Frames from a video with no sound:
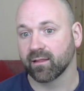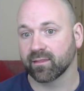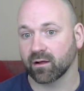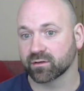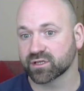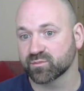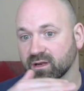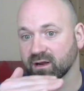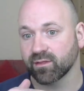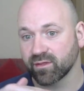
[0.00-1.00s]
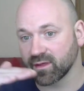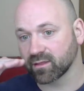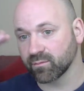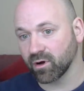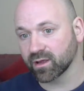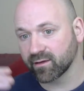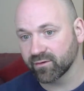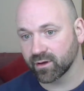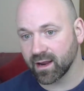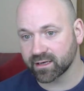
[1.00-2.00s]
That'll just be another thing that might give
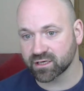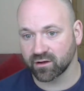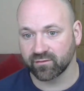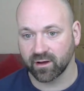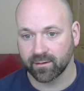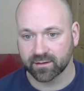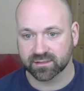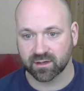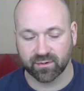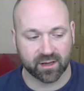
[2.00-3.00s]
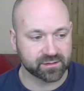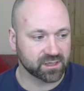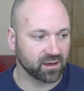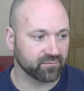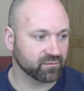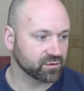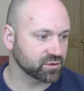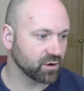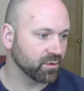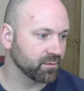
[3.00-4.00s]
you an edge over somebody else going for a job.